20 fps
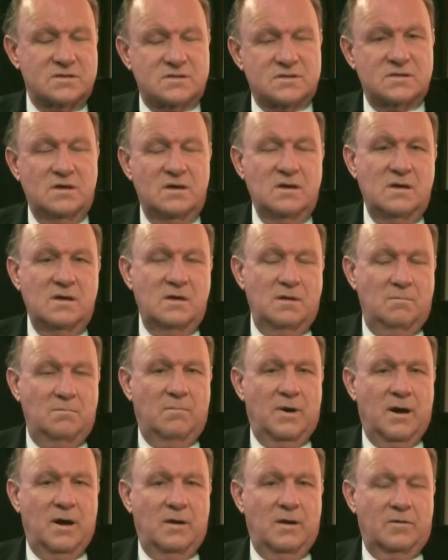It's
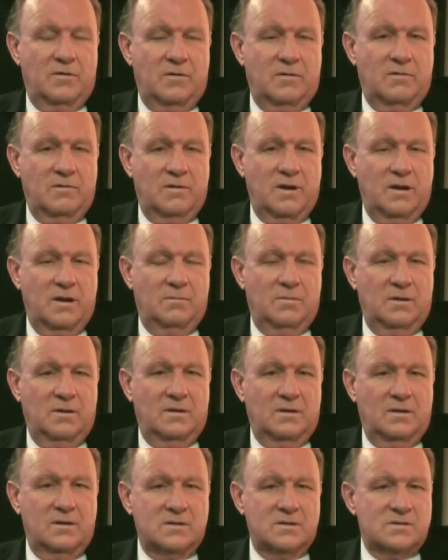
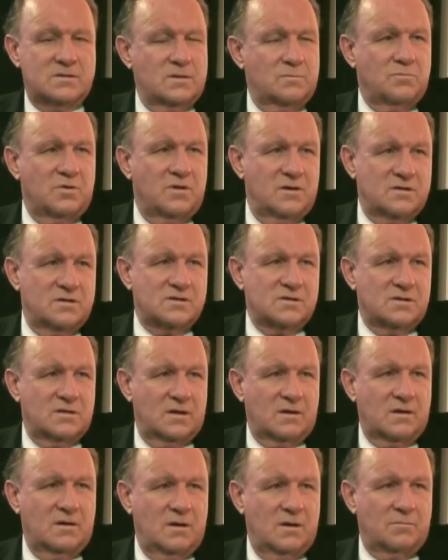biodegradable and it's a pretty
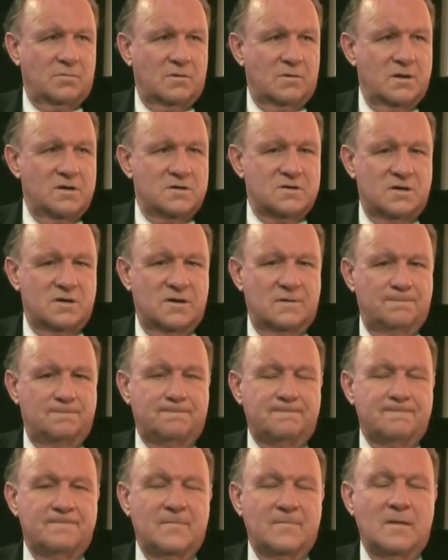slick operation."
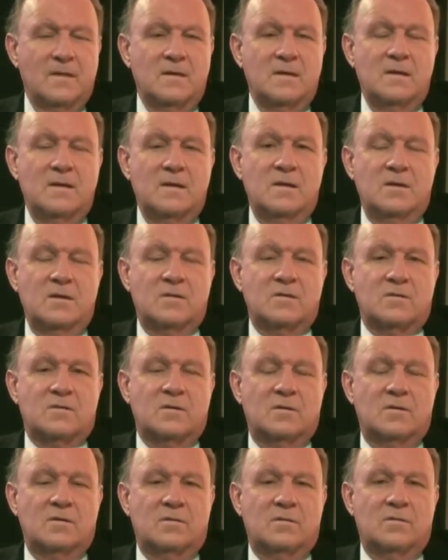
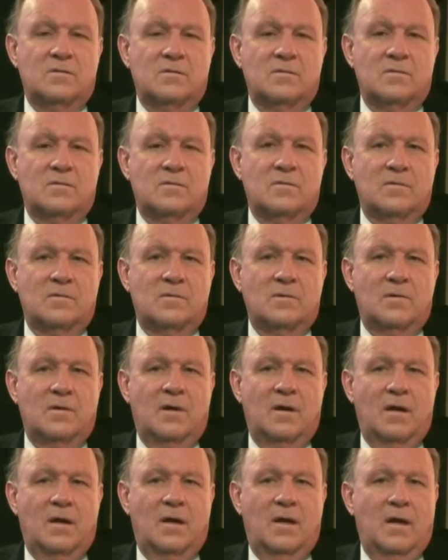So
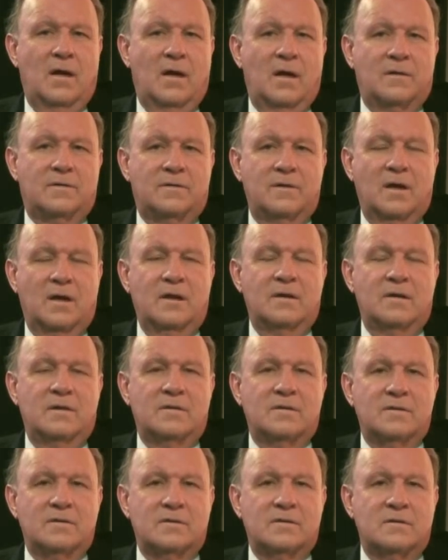at the end of
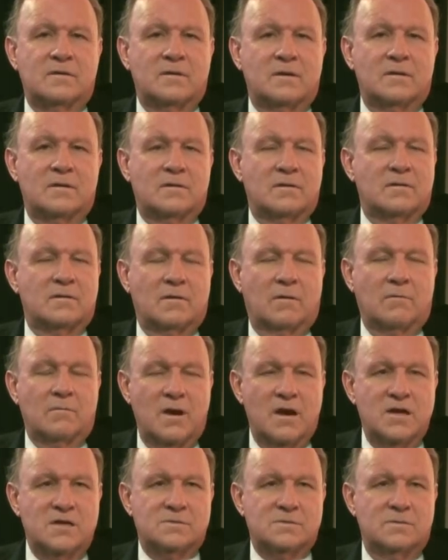the
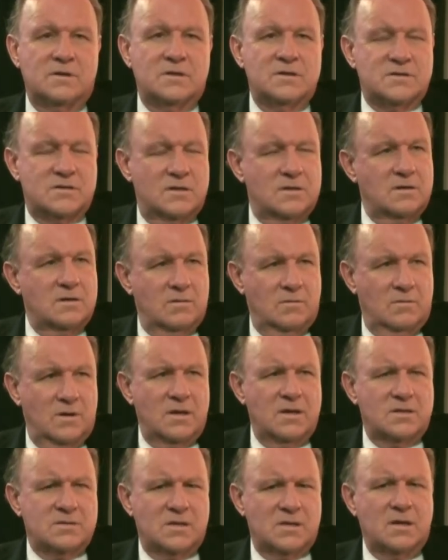arrangement, he said, "You know
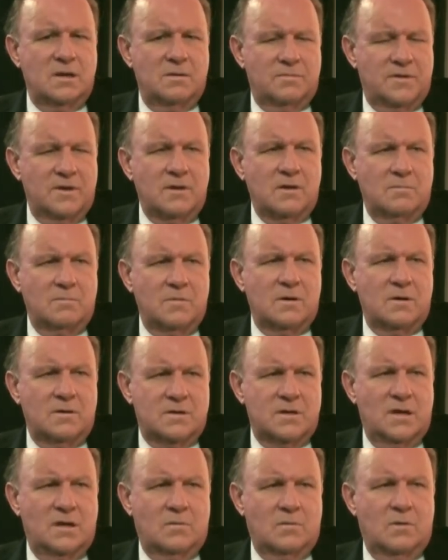what?" He said, "I think I'm going
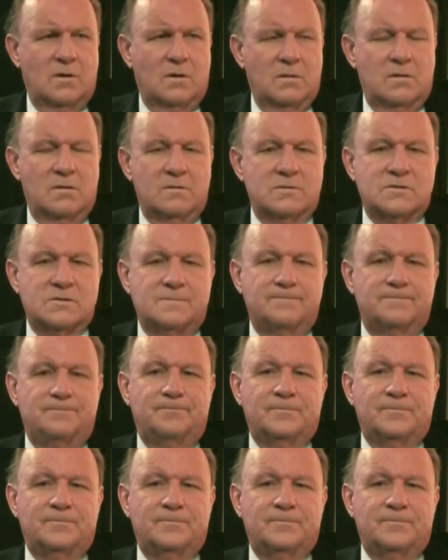to take one of those."